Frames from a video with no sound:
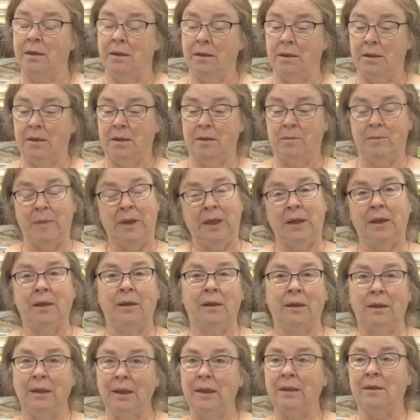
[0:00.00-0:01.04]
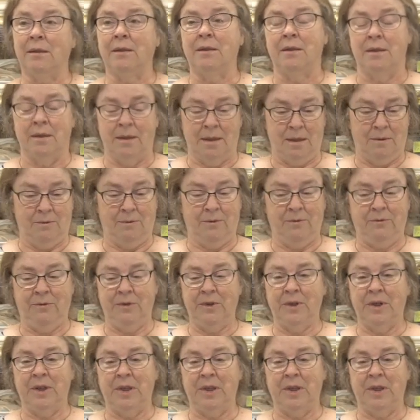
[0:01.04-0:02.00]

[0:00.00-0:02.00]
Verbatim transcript: is making a lid that will fit